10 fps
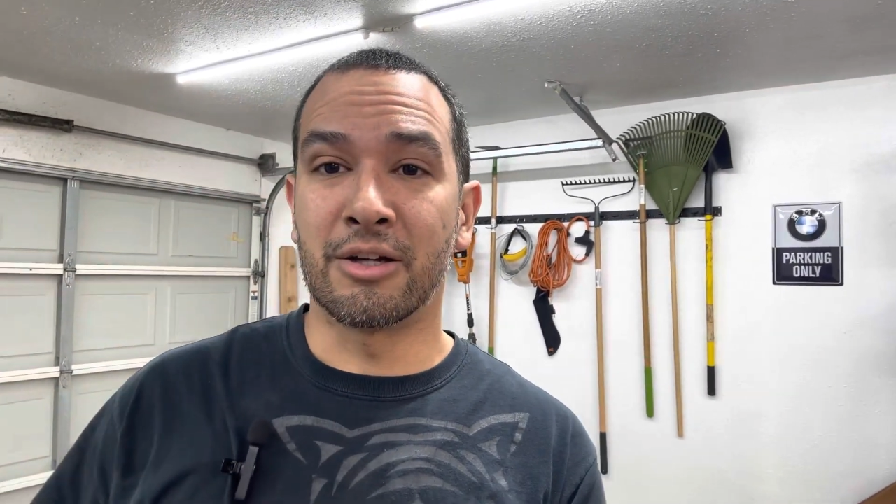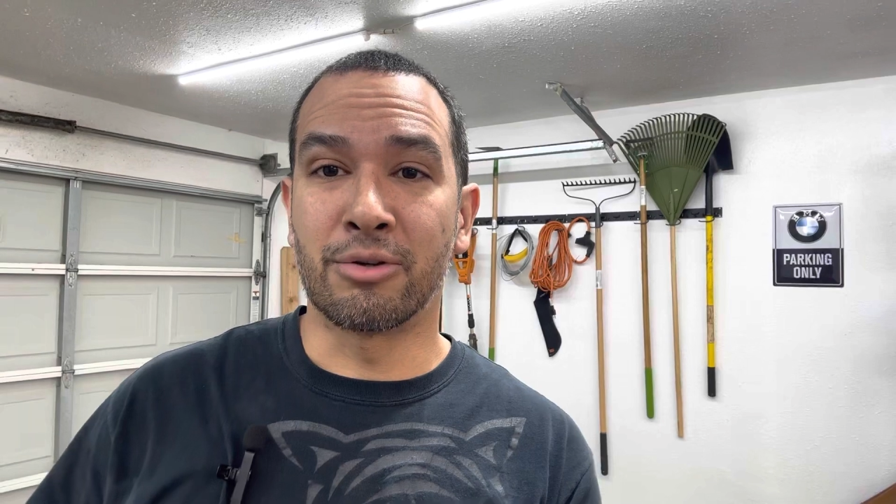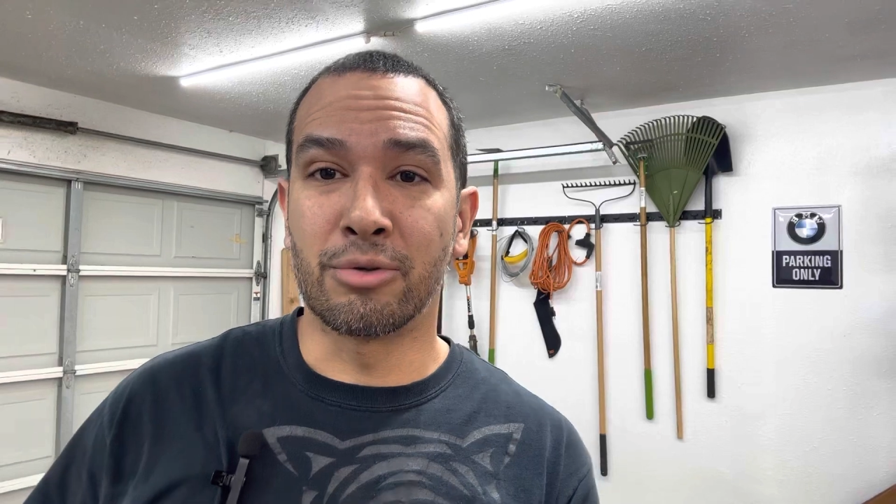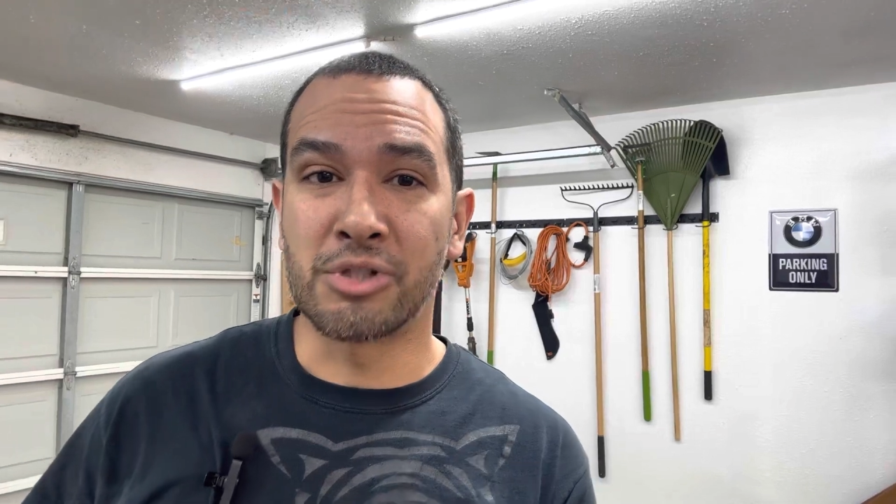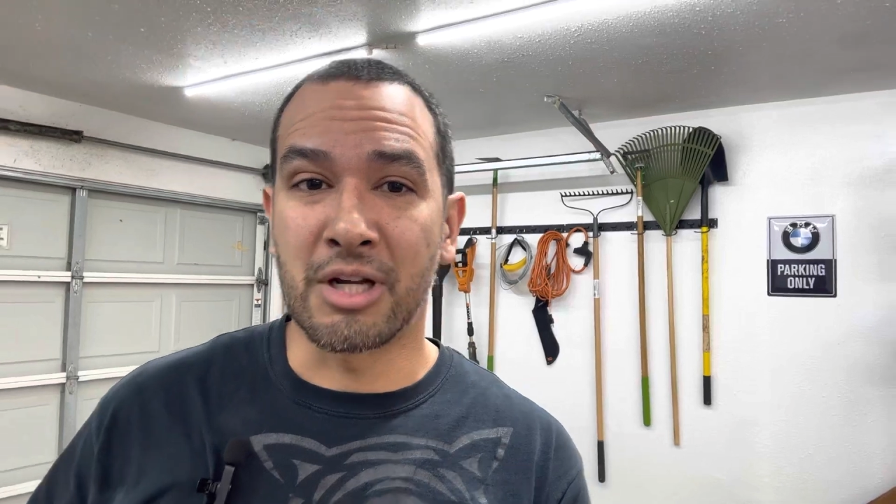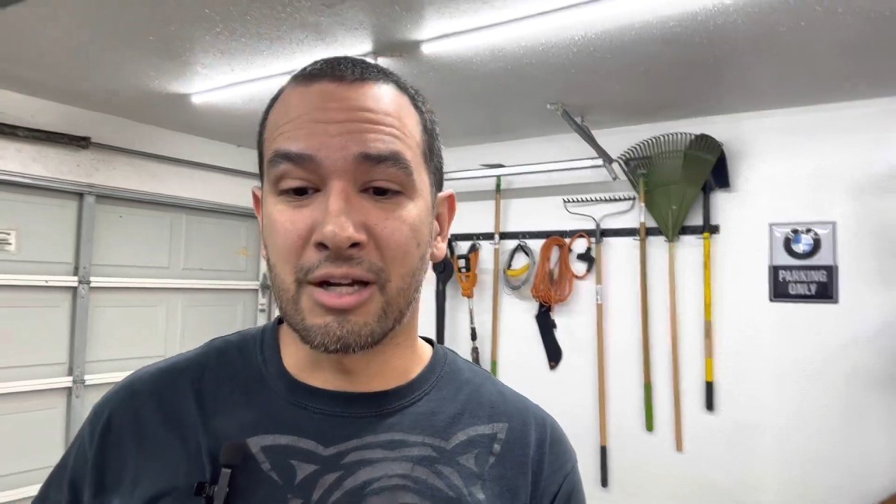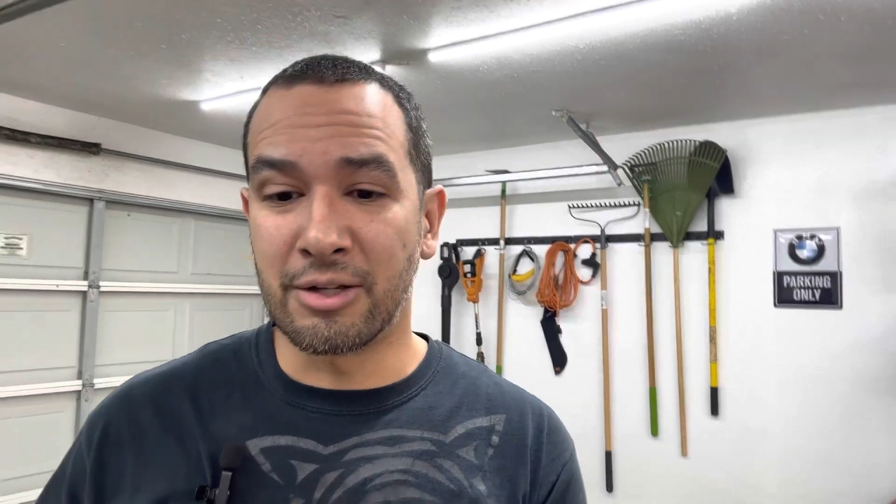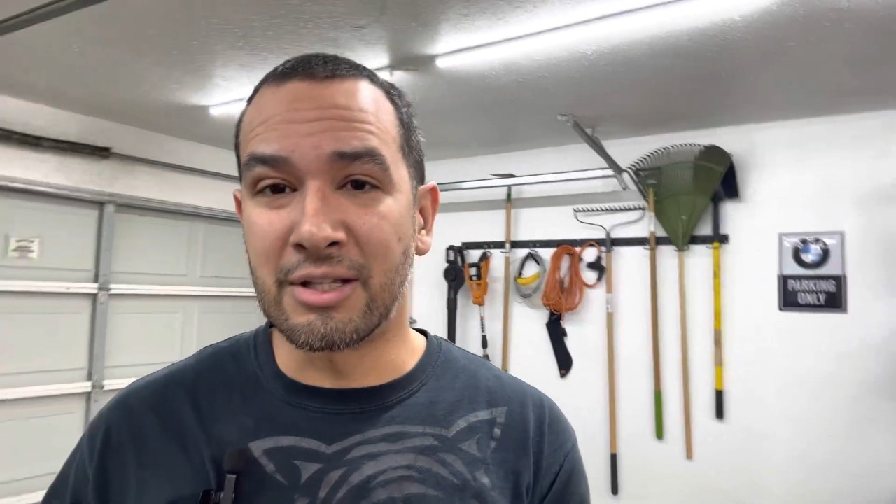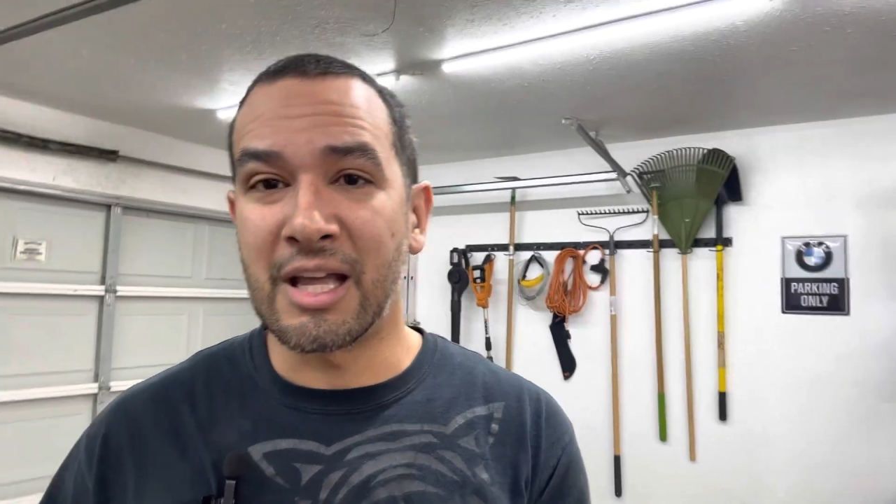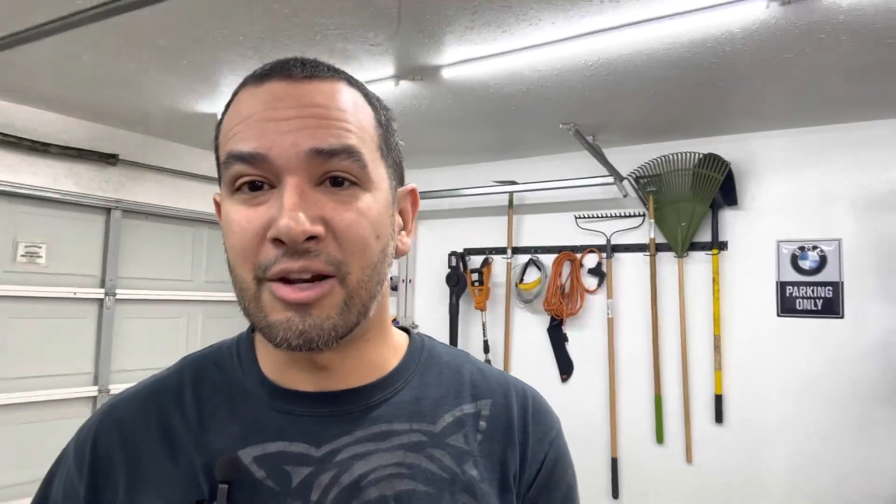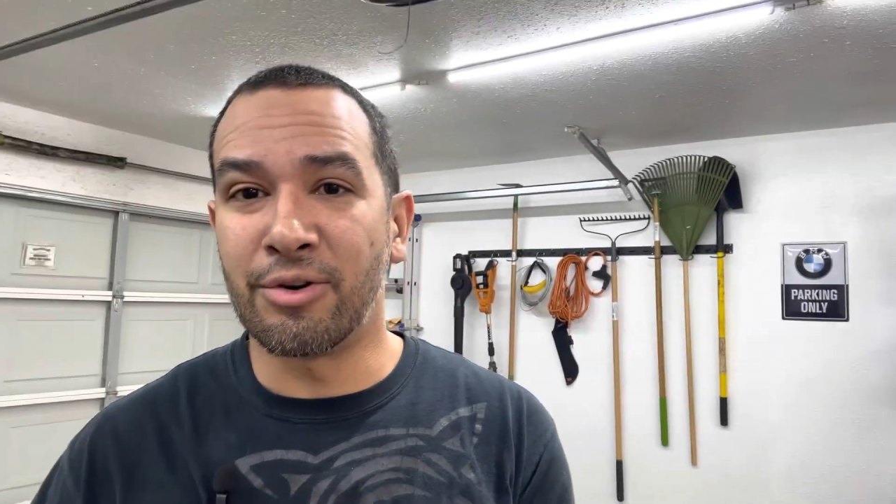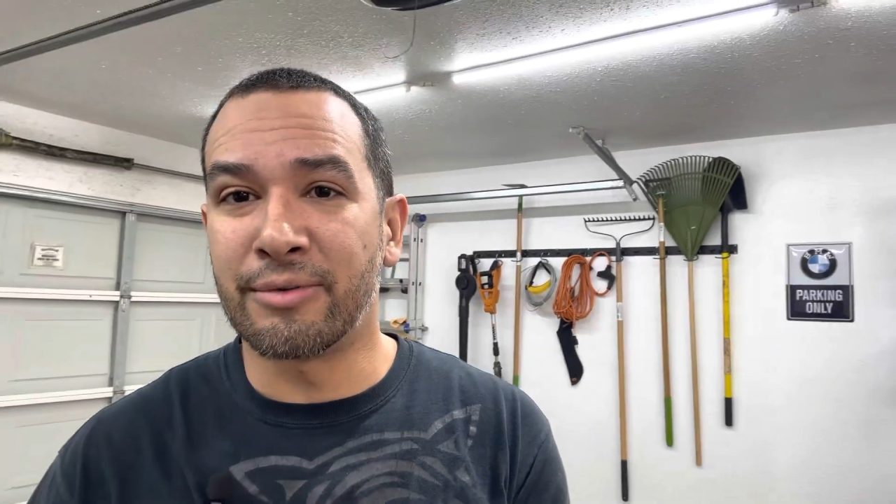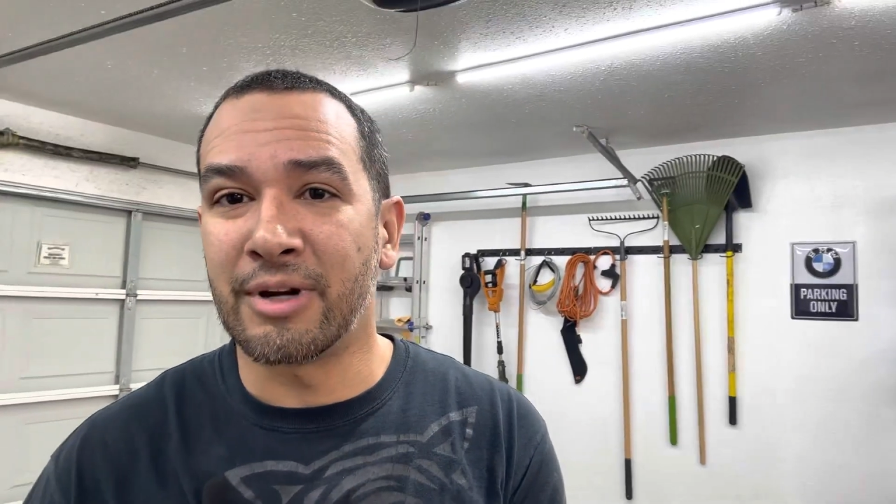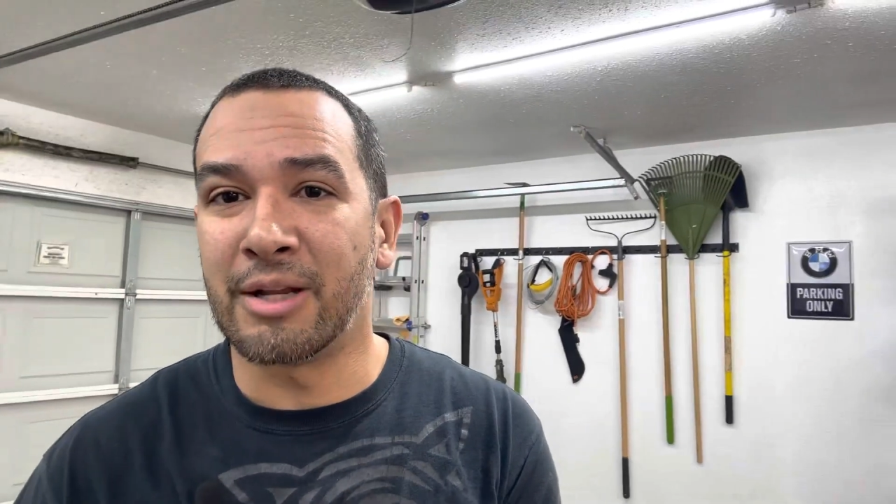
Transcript: Go check out Dan over